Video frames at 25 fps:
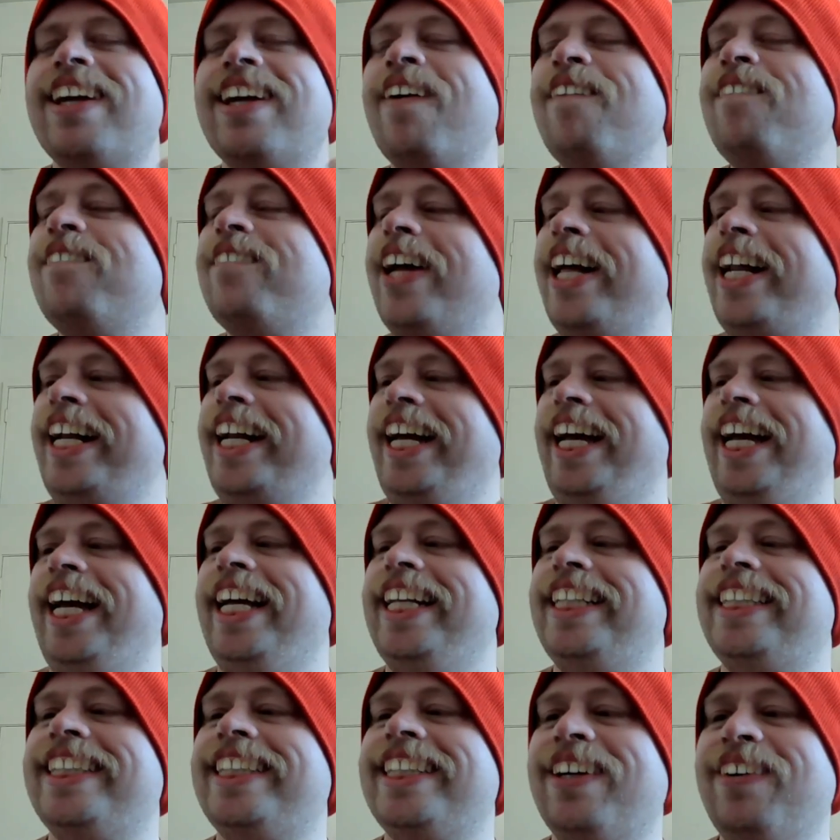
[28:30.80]
so funny.
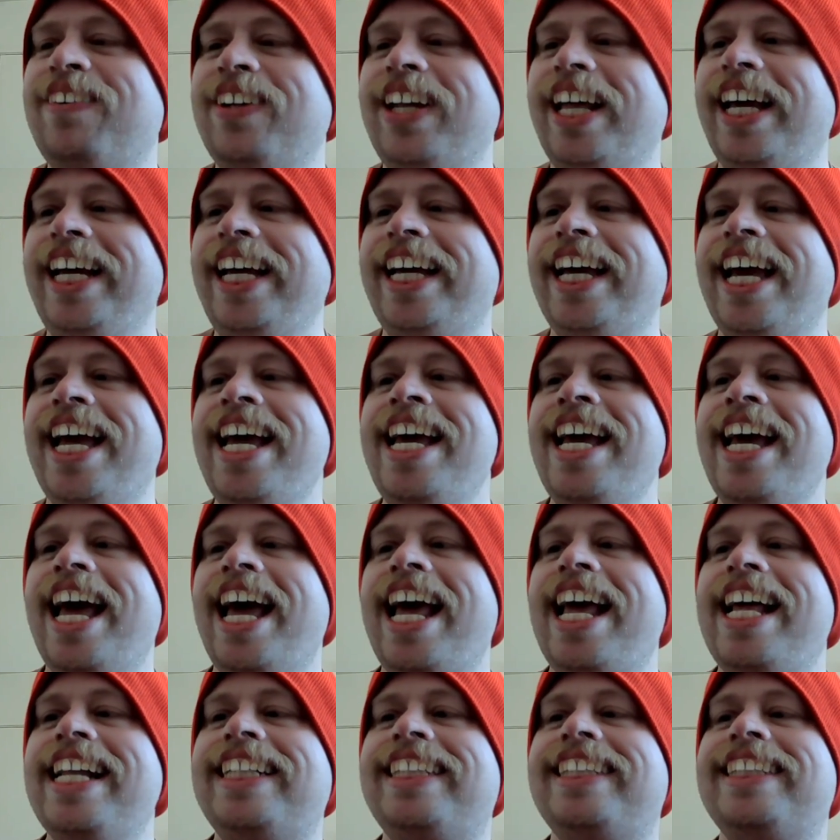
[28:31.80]
It's so like
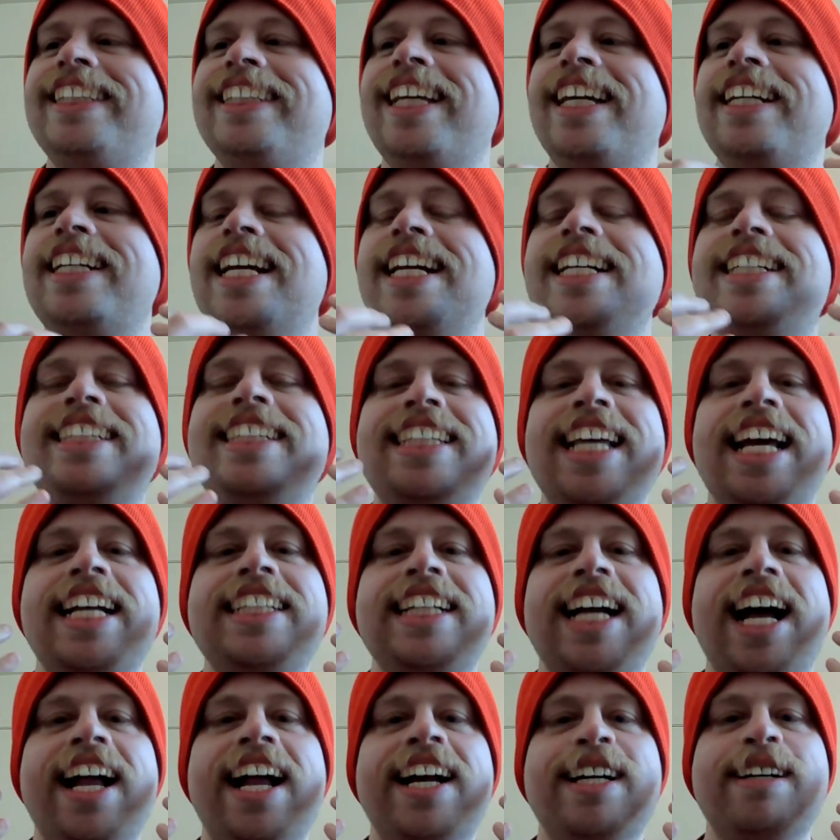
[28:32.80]
it's
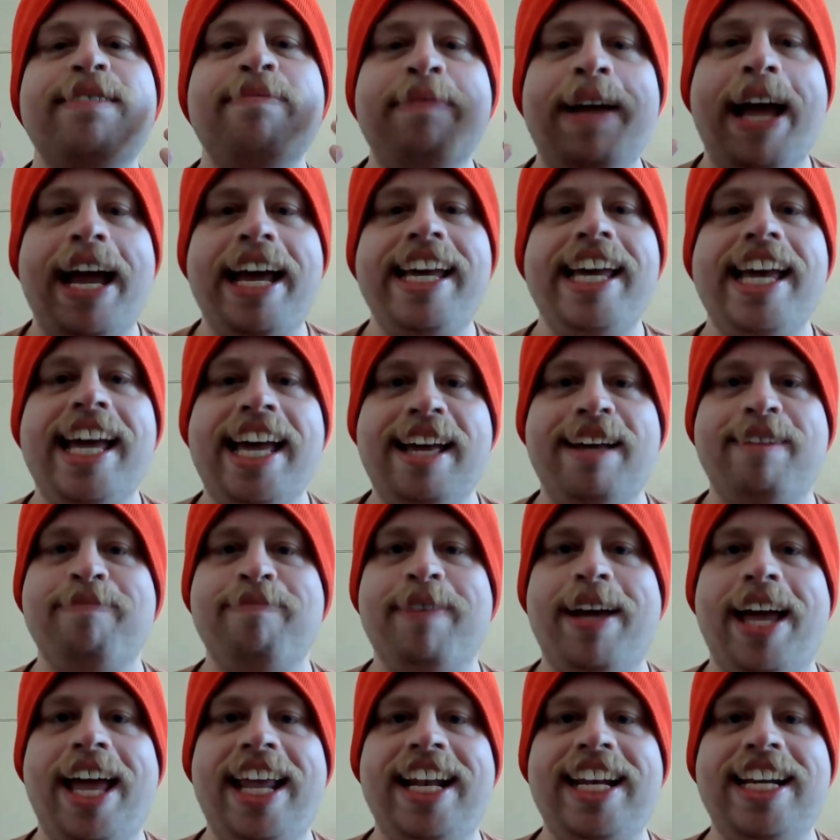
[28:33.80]
such utter
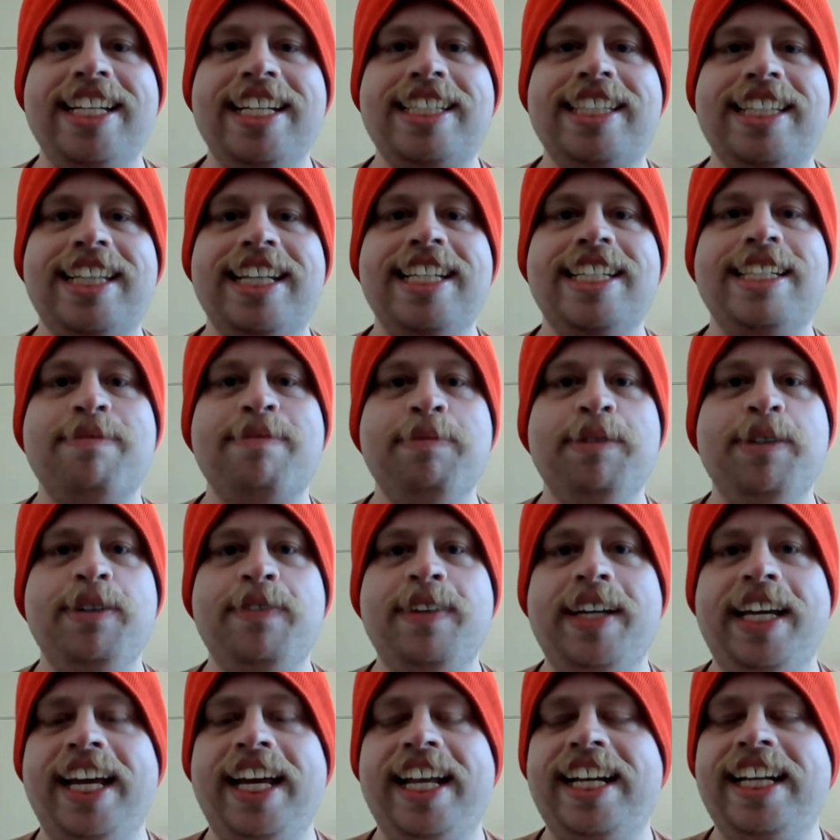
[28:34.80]
mayhem in this
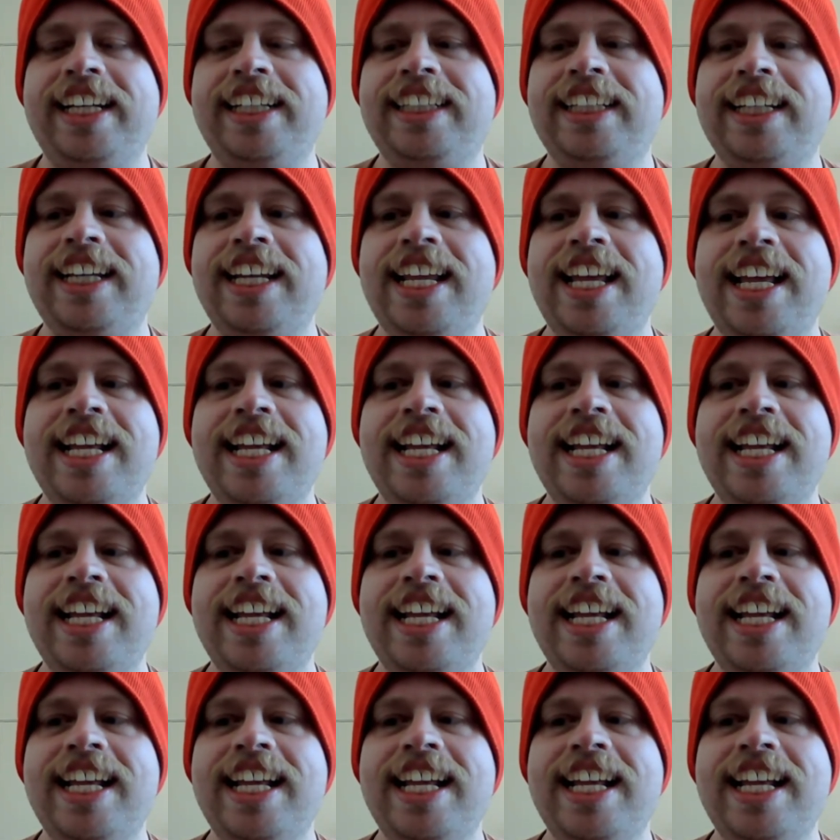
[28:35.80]
movie. Yeah. And